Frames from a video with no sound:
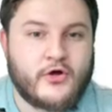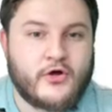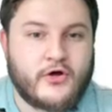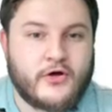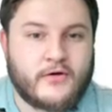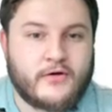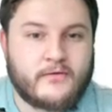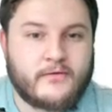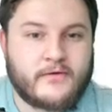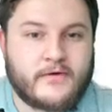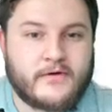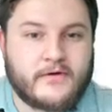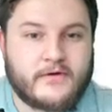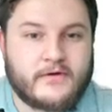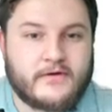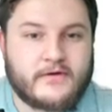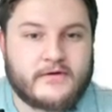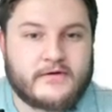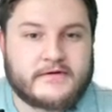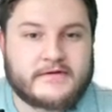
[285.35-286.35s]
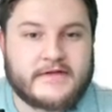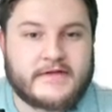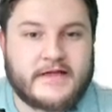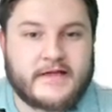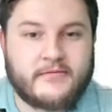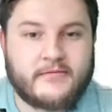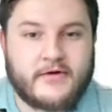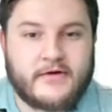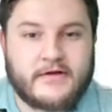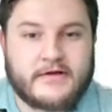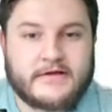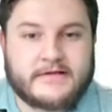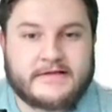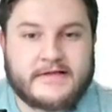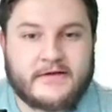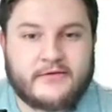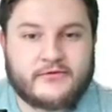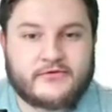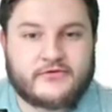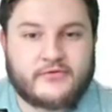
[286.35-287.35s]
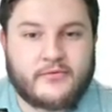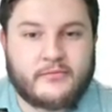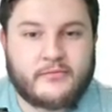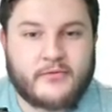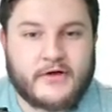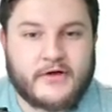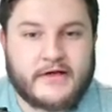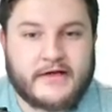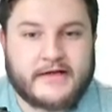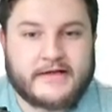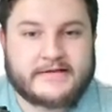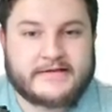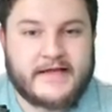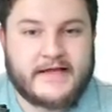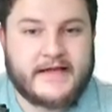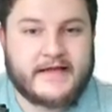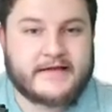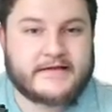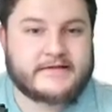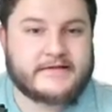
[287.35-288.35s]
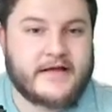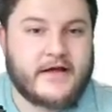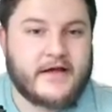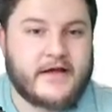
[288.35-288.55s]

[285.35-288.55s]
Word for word: over sigma is equal to 1.96